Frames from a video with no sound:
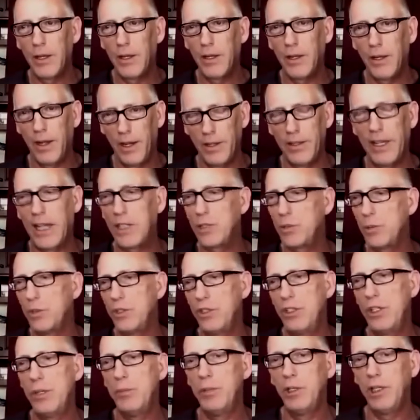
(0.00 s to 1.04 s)
And that's what
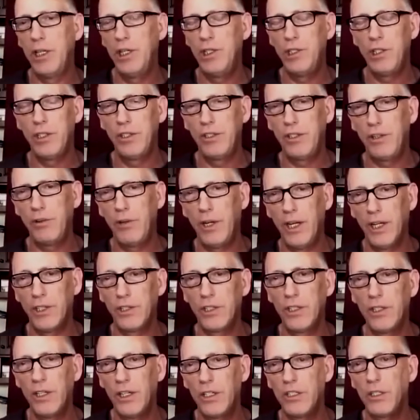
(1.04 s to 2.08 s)
simulation theory is.
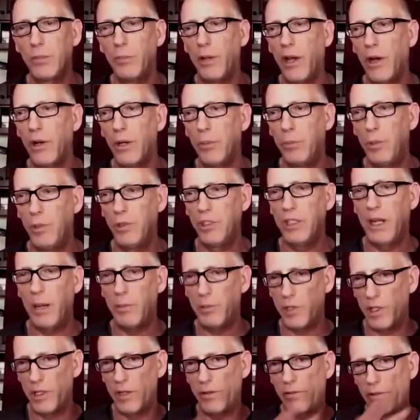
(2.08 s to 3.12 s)
It's about a
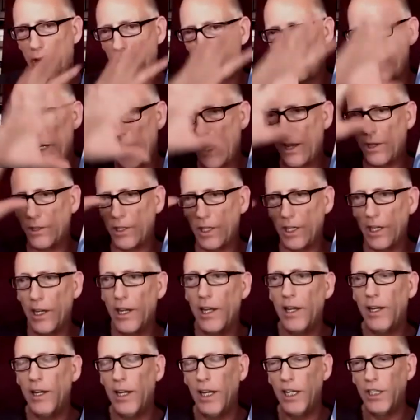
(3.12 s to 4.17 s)
perception of our reality.
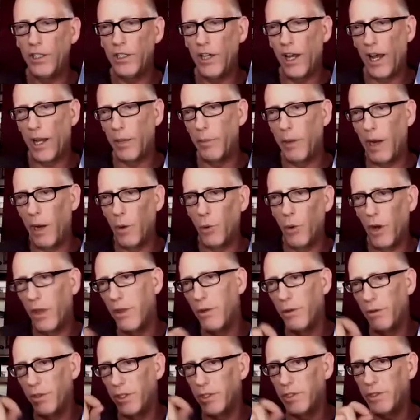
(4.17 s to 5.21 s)
It's not about whether
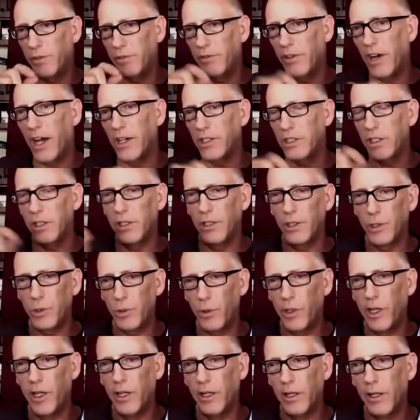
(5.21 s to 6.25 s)
this fossil is
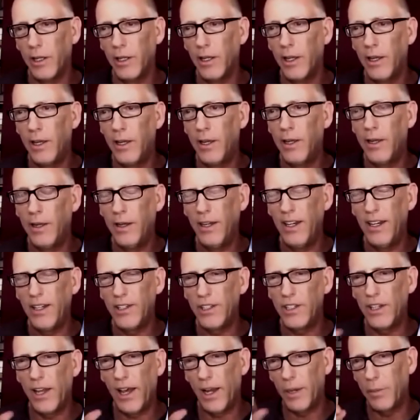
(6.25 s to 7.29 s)
real. It's
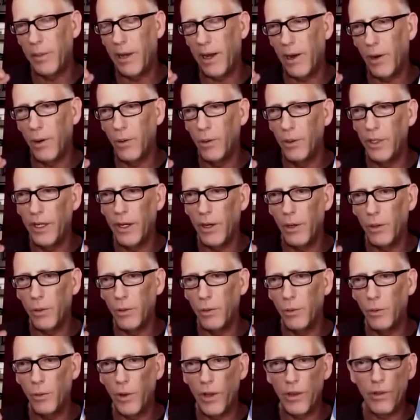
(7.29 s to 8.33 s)
not about,
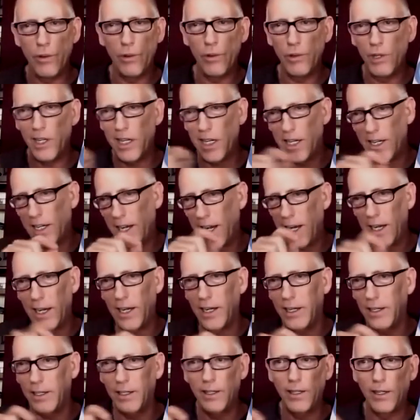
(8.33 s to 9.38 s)
whether
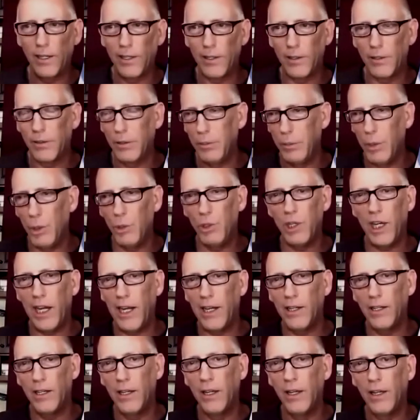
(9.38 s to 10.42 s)
DNA can
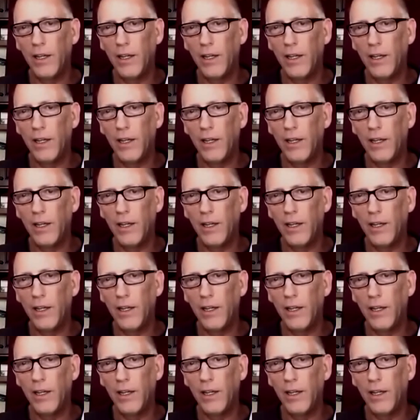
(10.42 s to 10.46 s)
mutate.